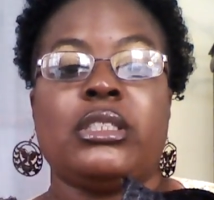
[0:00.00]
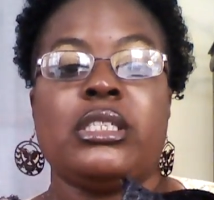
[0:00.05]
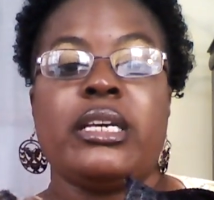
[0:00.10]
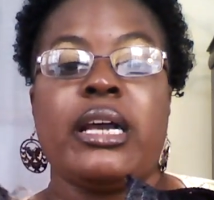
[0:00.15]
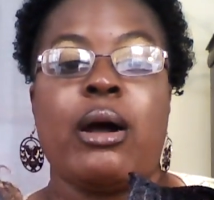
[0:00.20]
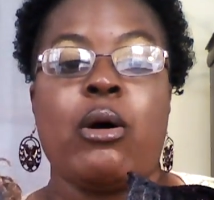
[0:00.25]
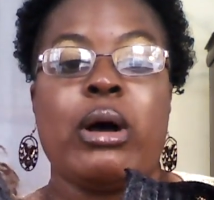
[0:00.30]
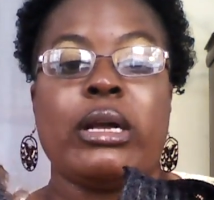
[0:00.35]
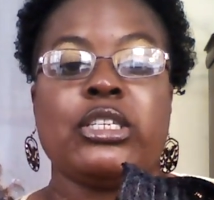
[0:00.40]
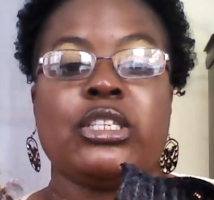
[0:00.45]

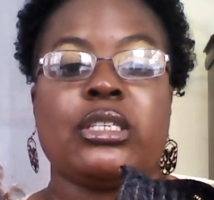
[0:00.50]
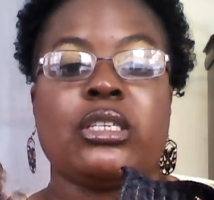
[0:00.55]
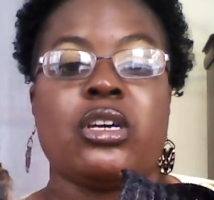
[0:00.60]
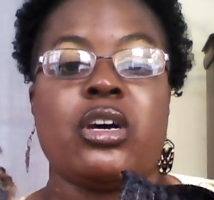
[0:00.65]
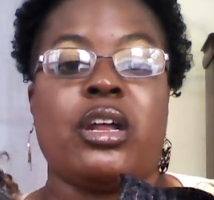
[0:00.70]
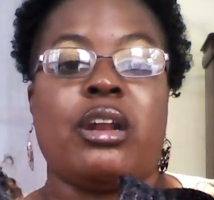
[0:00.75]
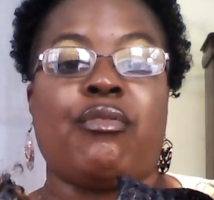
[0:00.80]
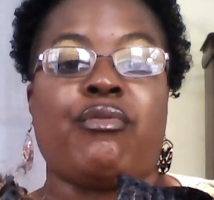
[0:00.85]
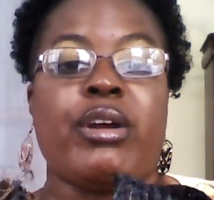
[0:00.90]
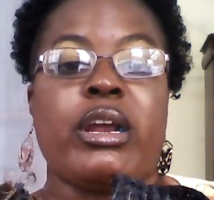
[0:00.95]
see how I just
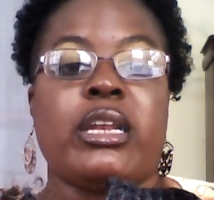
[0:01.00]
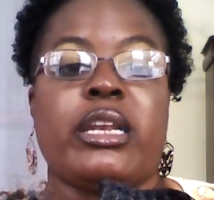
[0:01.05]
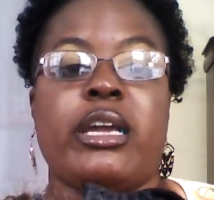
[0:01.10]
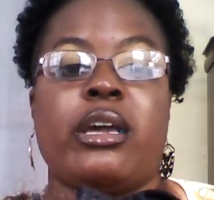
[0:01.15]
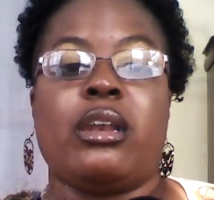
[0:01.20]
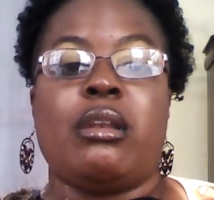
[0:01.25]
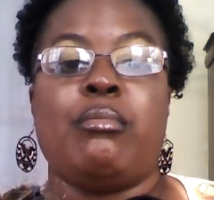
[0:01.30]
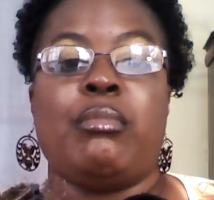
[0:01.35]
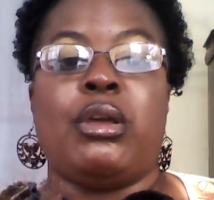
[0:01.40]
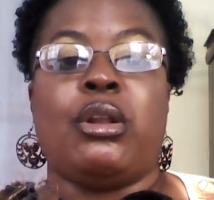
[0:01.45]
cut it right
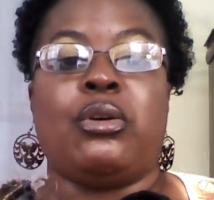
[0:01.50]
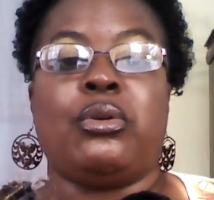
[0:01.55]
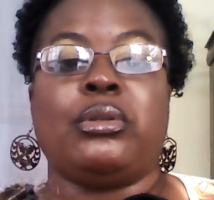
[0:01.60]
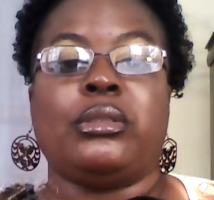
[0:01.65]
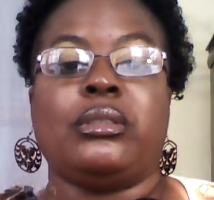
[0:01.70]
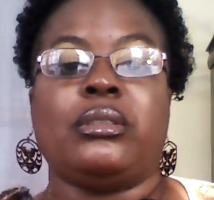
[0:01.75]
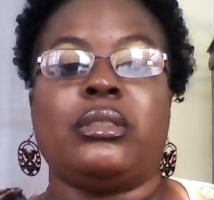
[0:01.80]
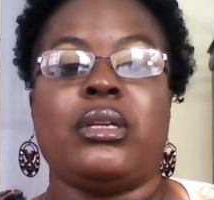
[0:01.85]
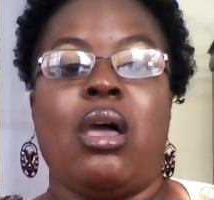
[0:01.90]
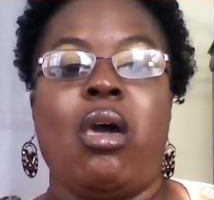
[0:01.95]
down the middle.
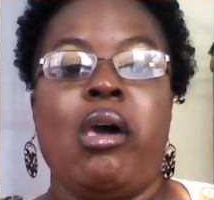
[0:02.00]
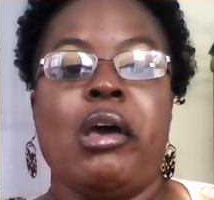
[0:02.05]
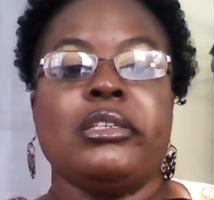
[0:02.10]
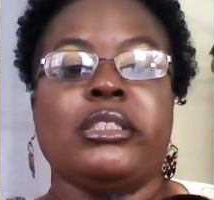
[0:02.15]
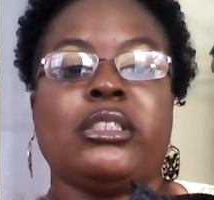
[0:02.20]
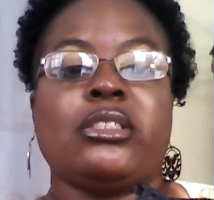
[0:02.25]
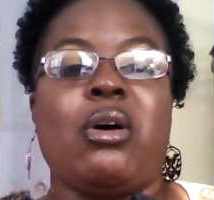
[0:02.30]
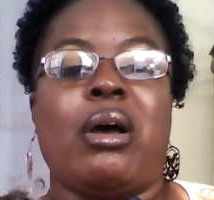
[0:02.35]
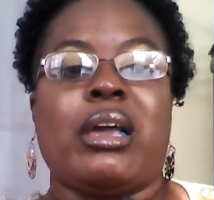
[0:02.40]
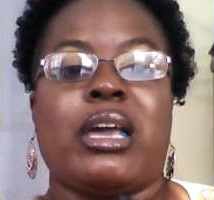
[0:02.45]

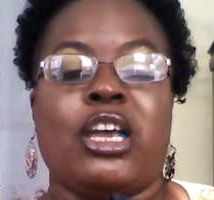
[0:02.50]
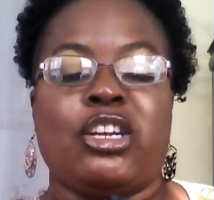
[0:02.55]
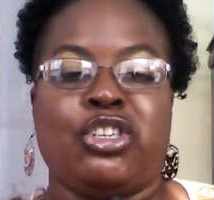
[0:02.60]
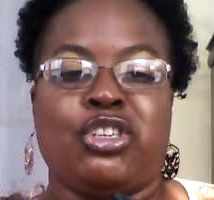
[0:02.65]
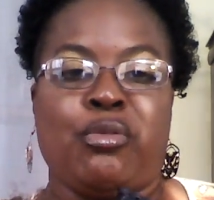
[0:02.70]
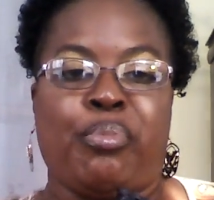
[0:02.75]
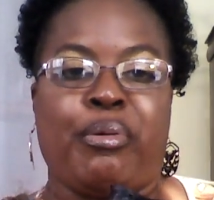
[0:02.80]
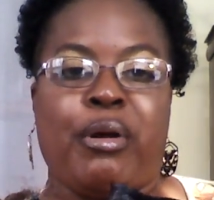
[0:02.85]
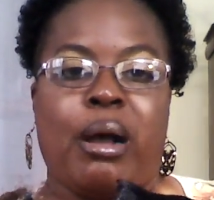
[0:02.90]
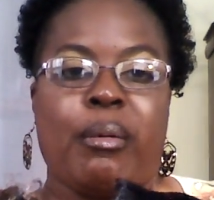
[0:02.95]
So I
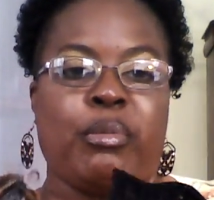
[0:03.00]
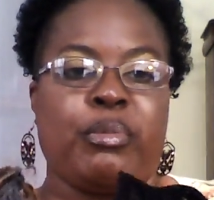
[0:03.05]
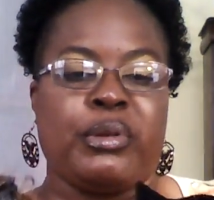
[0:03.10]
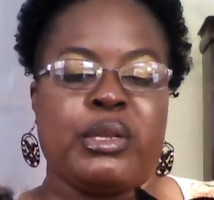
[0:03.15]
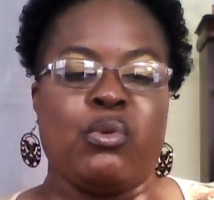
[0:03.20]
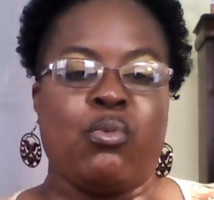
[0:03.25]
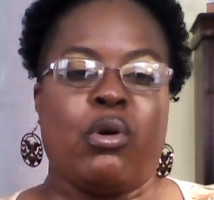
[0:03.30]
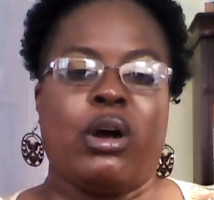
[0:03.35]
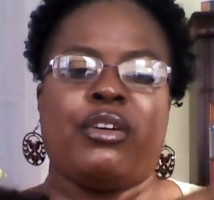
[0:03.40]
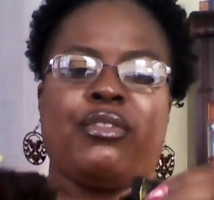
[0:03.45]
guess you're
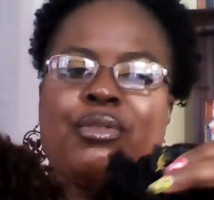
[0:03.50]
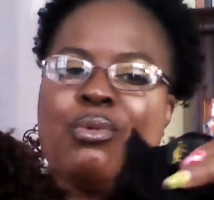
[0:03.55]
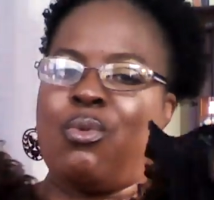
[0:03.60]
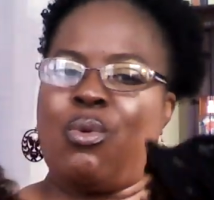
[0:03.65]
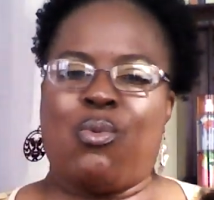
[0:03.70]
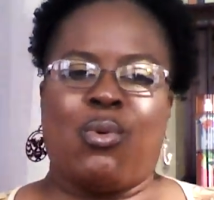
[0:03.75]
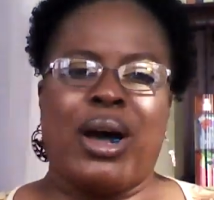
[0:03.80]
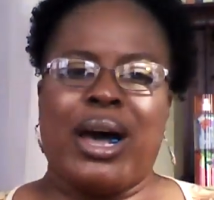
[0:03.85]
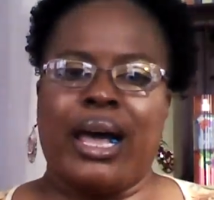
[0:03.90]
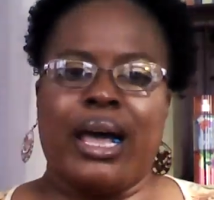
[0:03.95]
probably
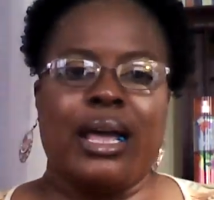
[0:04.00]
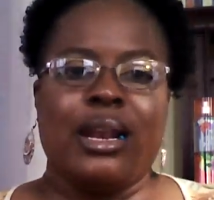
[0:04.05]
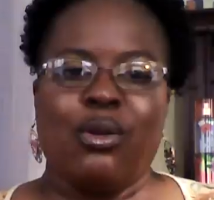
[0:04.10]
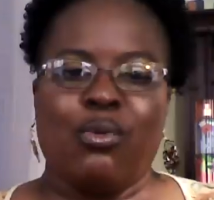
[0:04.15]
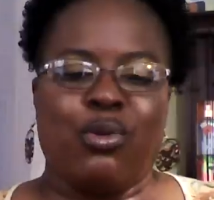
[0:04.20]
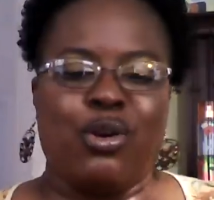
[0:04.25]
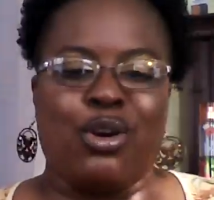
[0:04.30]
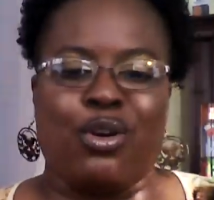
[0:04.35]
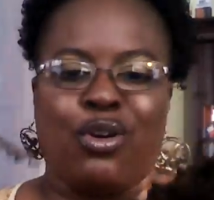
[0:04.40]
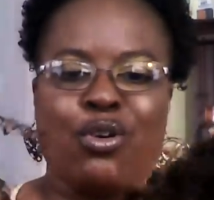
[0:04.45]
wondering, well, why in
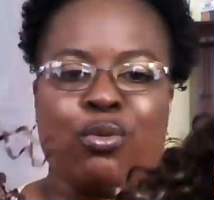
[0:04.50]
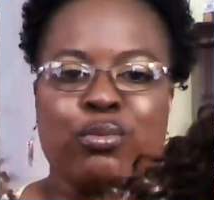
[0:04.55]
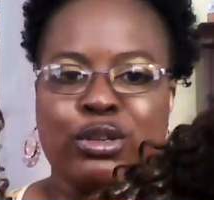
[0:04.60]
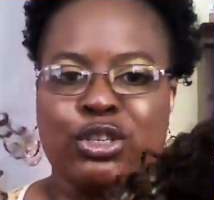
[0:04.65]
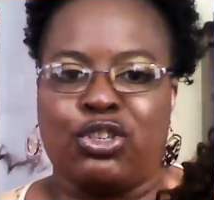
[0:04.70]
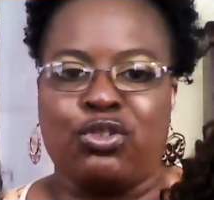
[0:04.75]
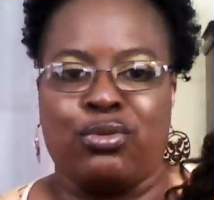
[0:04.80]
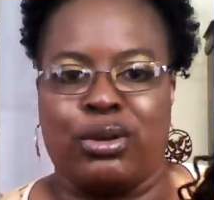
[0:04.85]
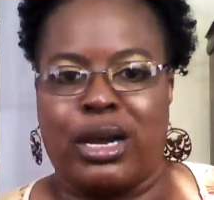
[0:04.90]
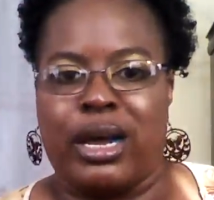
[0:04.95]
the world
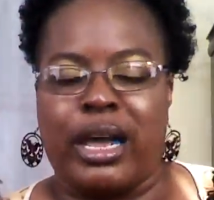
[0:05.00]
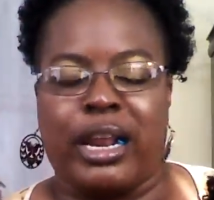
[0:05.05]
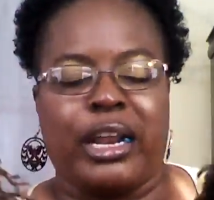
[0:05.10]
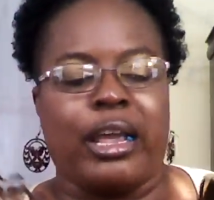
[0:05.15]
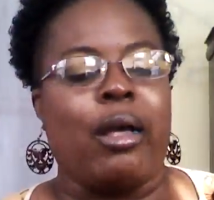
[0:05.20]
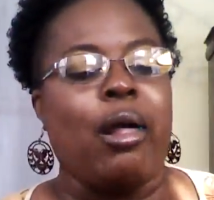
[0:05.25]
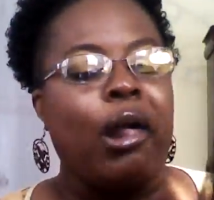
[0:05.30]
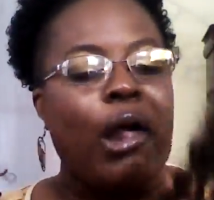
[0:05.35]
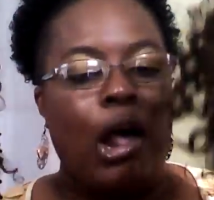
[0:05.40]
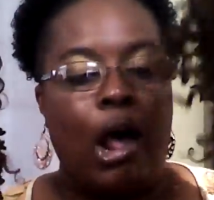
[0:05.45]
would you cut
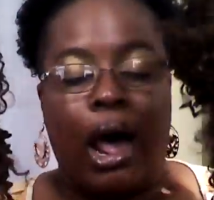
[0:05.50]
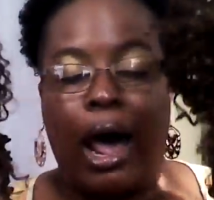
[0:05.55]
it?